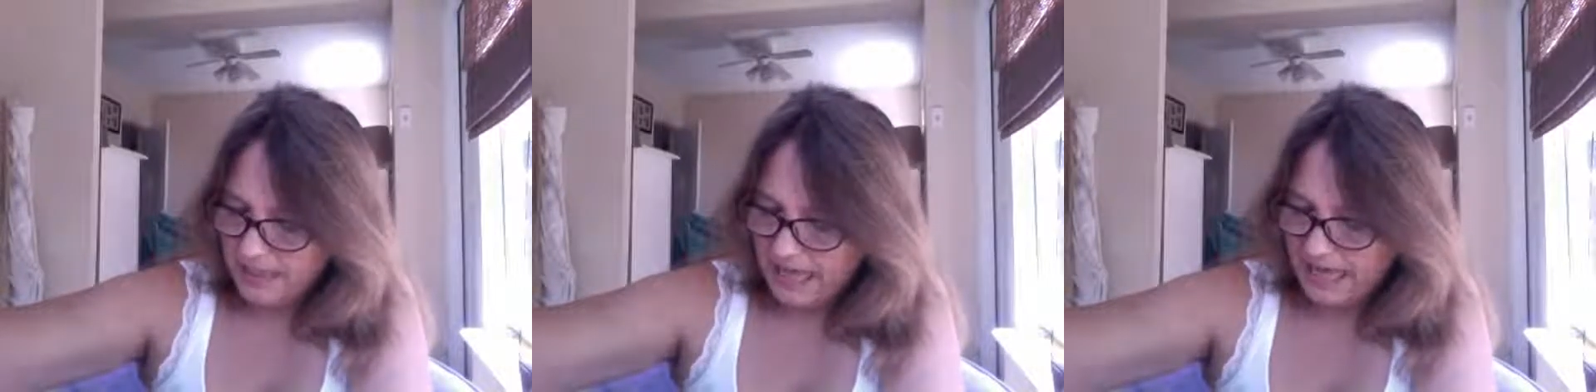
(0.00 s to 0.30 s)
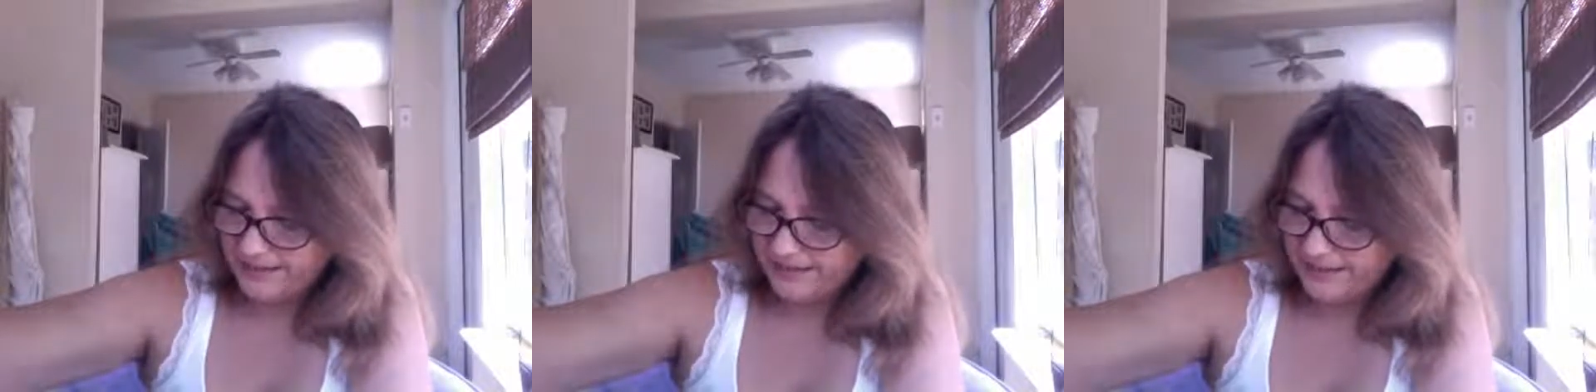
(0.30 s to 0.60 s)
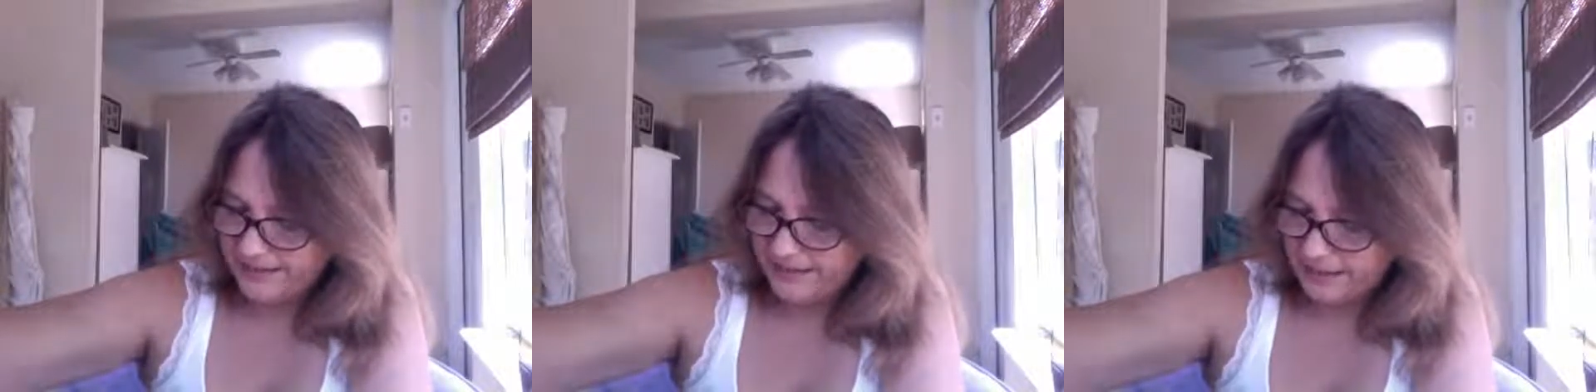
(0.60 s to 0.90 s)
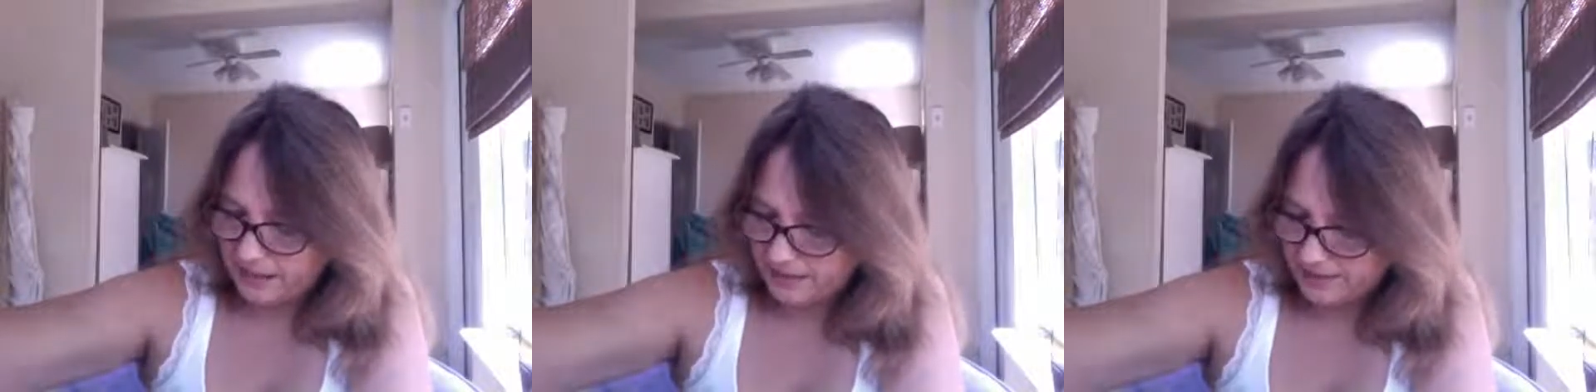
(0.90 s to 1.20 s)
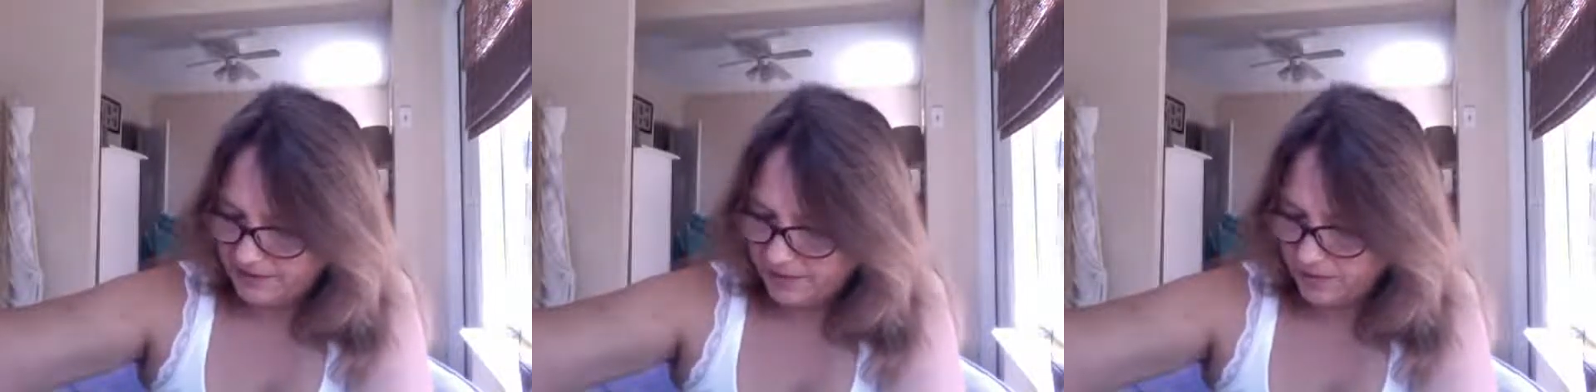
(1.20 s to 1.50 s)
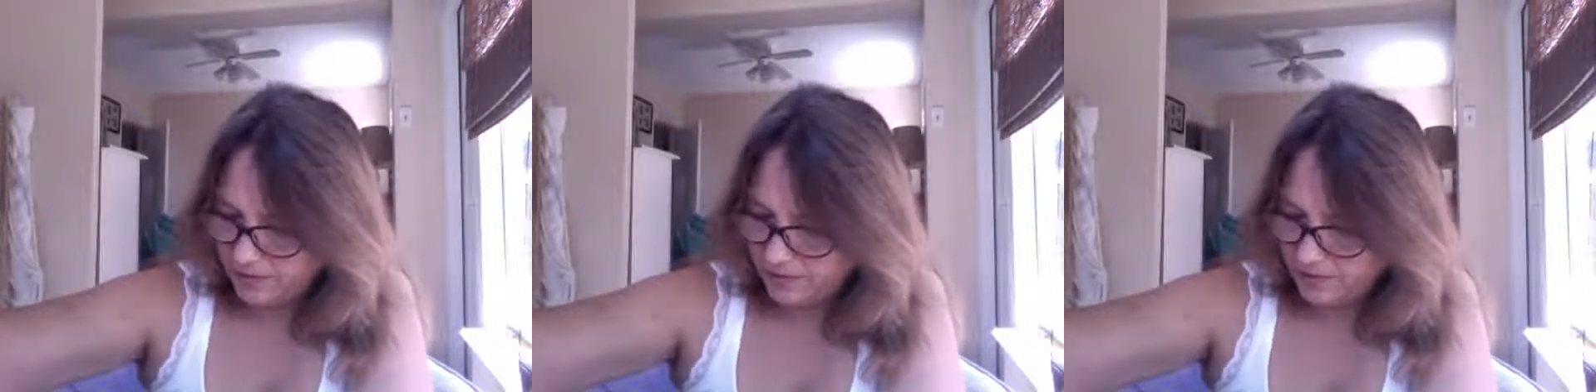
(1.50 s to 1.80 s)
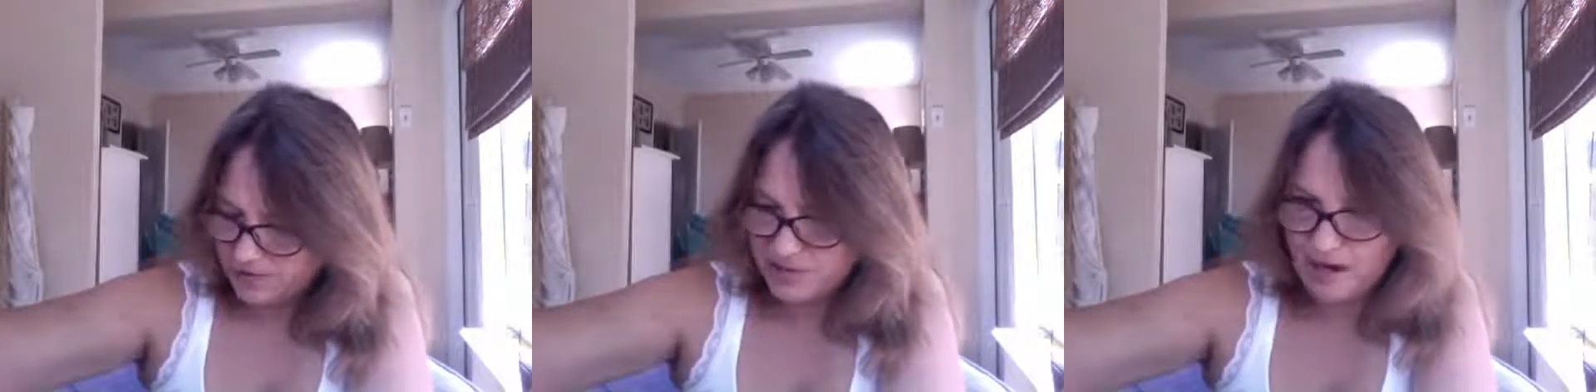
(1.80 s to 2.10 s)
and then here
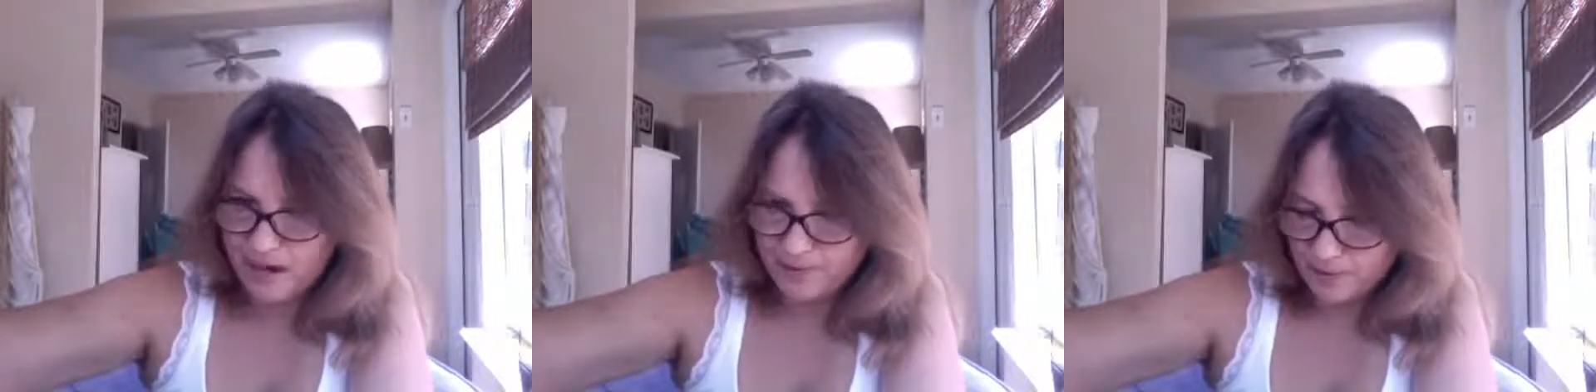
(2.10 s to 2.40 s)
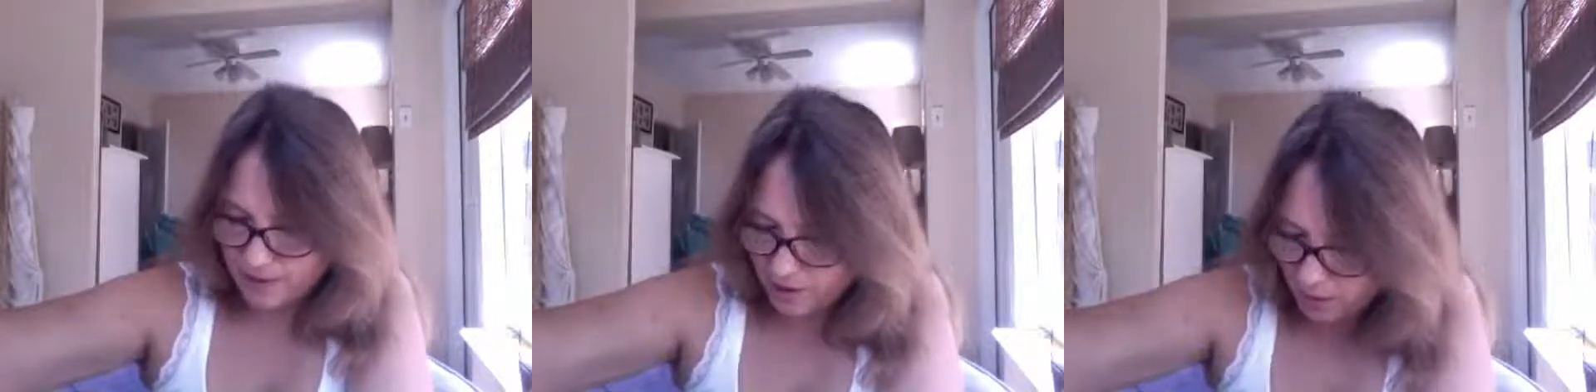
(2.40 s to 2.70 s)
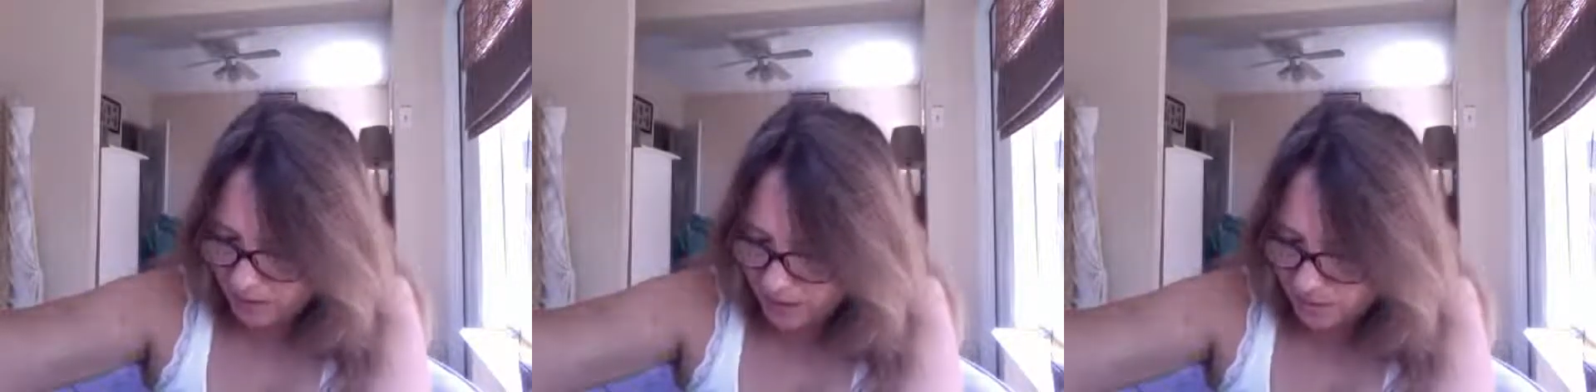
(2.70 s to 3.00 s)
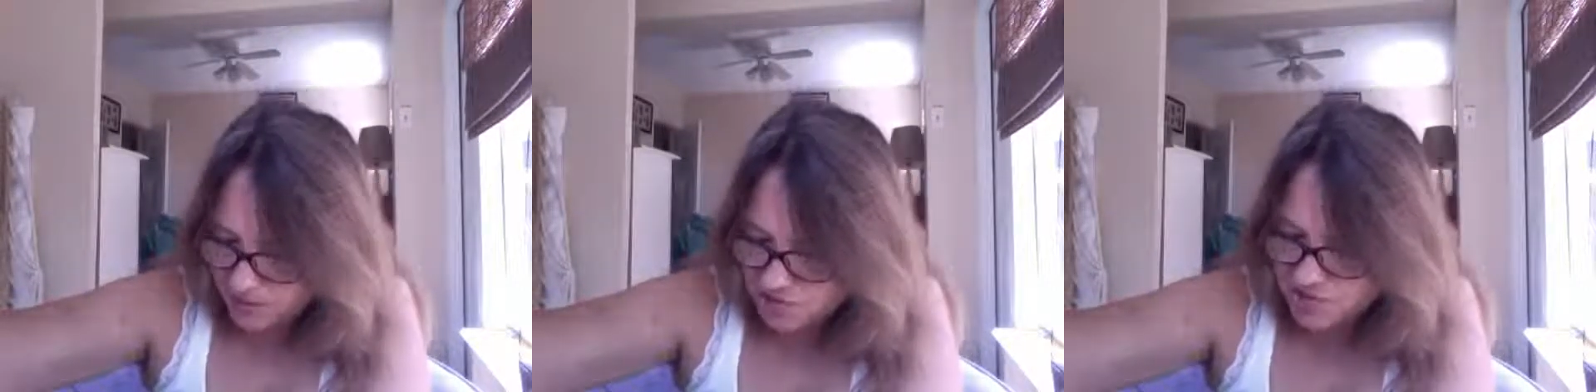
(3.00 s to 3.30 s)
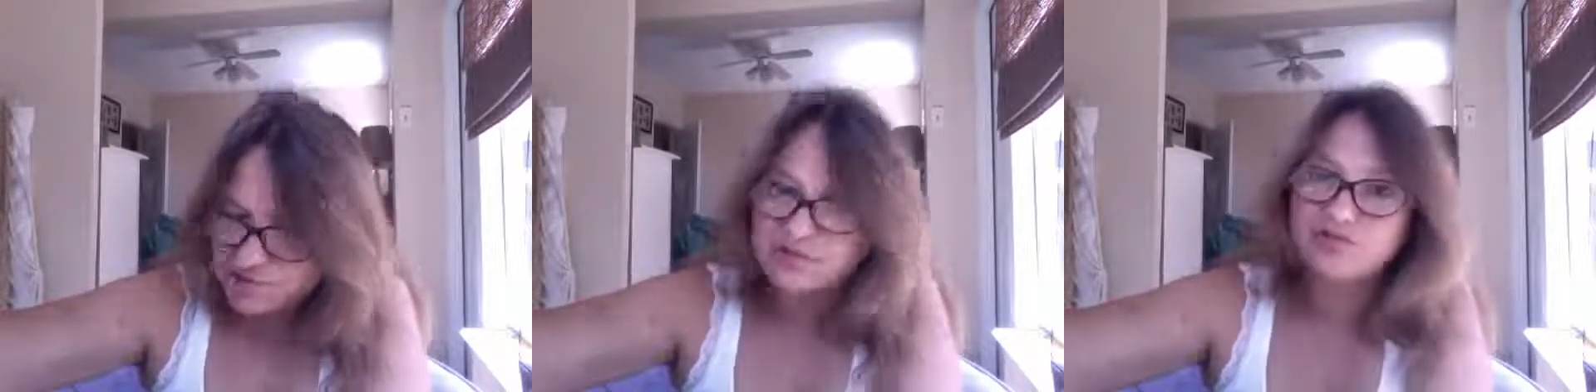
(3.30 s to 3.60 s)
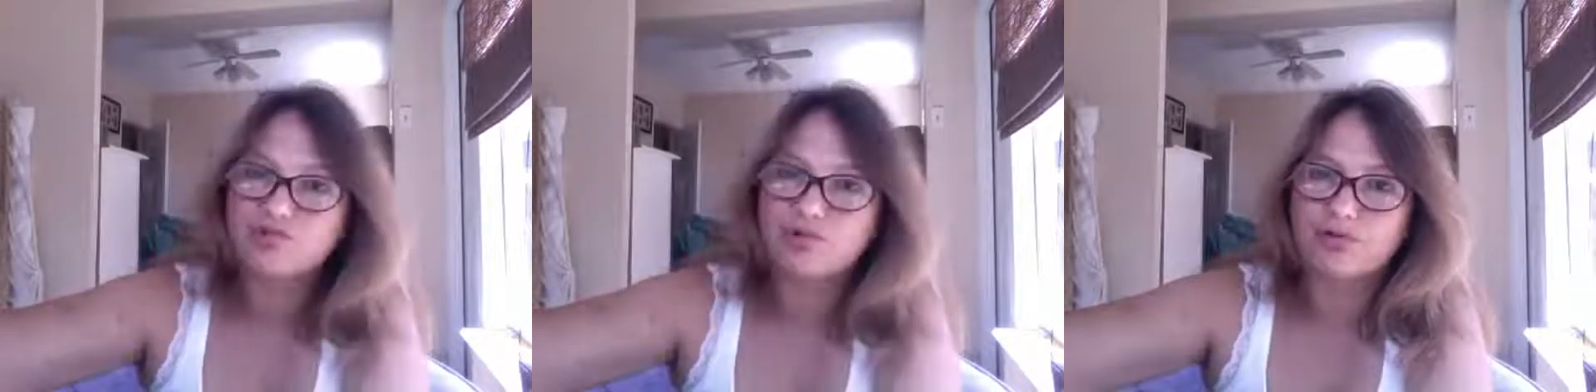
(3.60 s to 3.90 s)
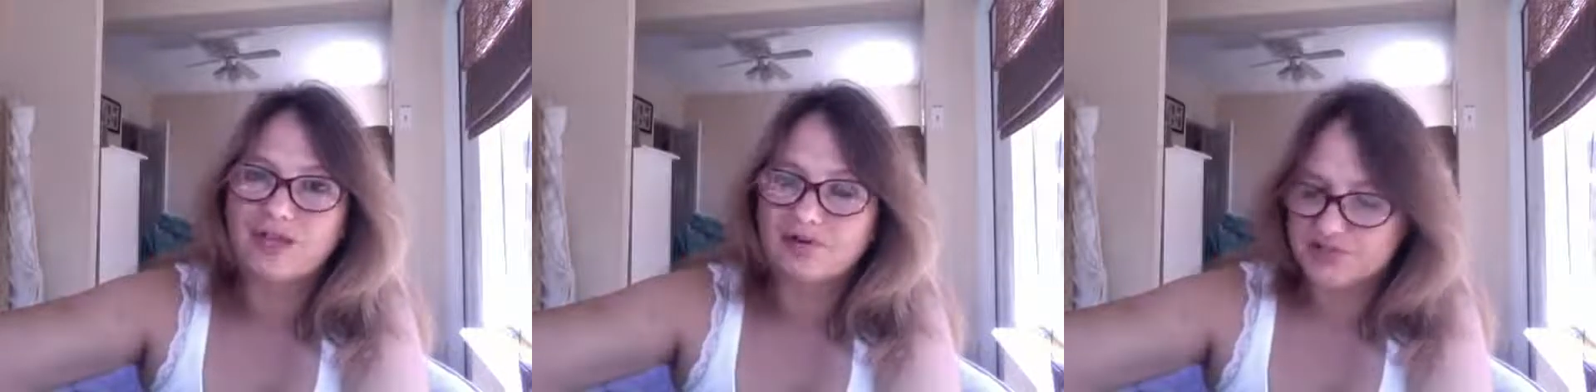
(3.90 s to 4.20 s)
it's copyright or published
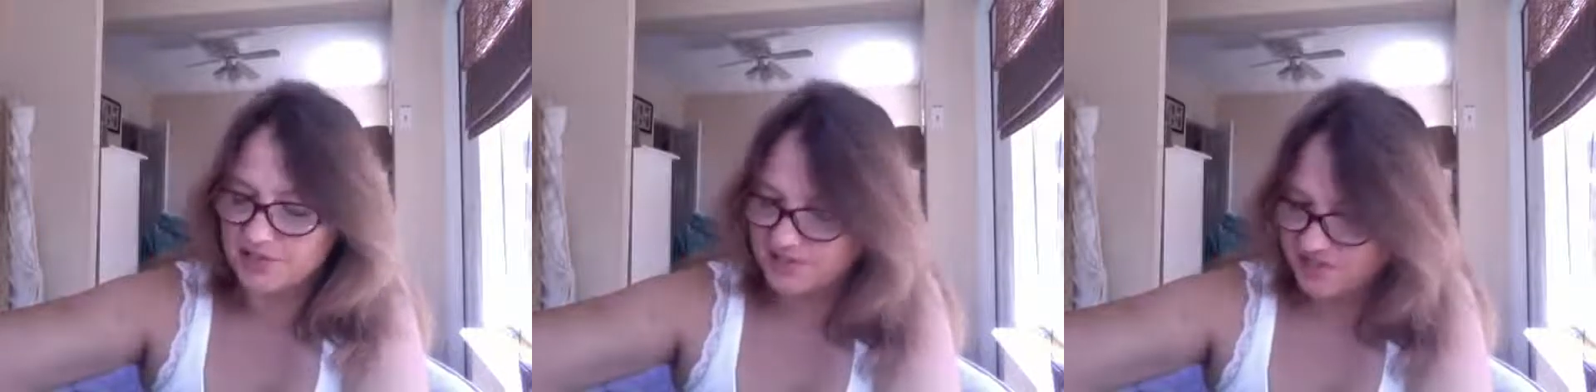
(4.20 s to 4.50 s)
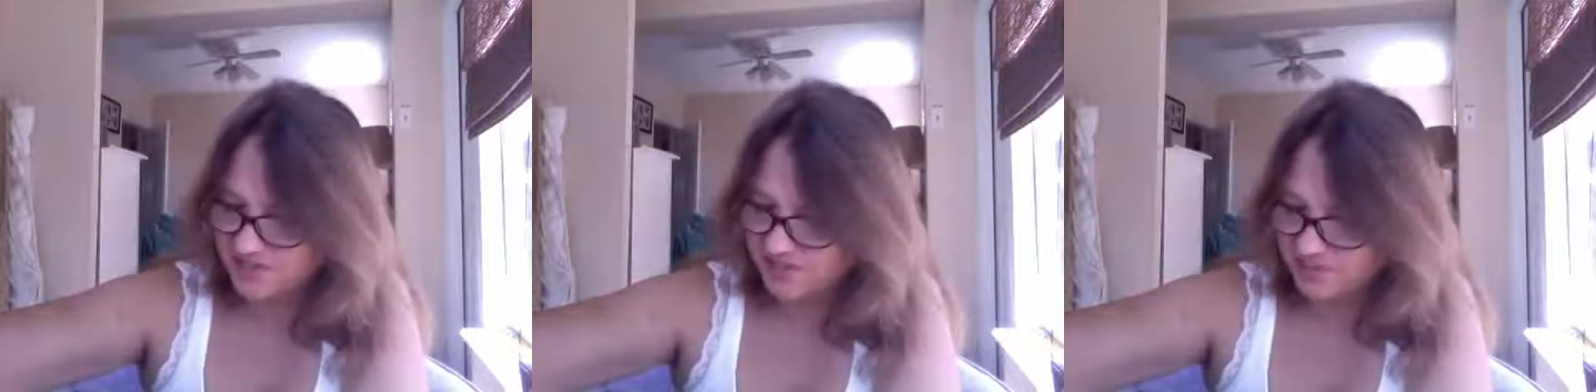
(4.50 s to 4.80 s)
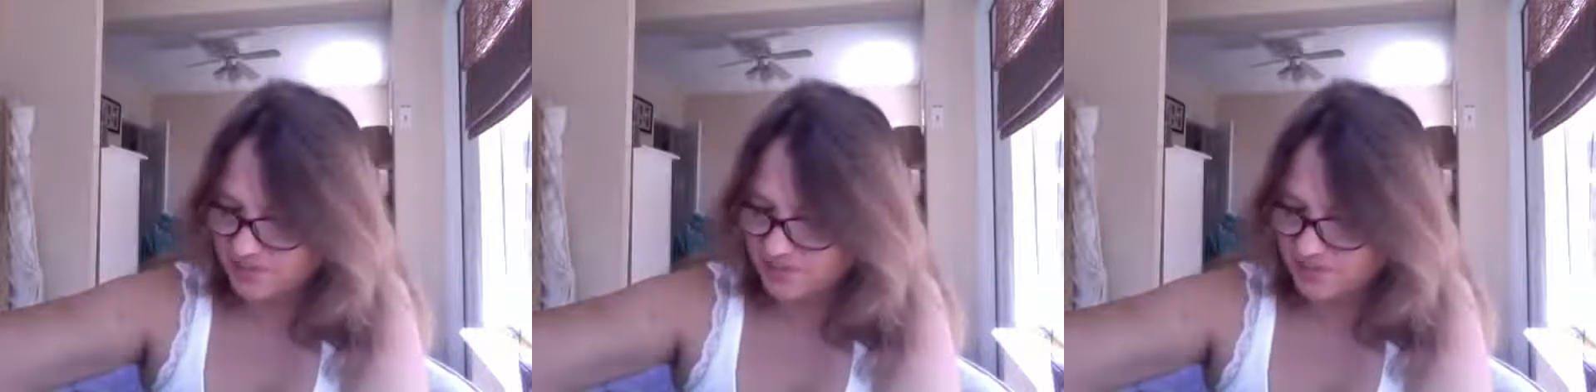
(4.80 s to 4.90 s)
2006.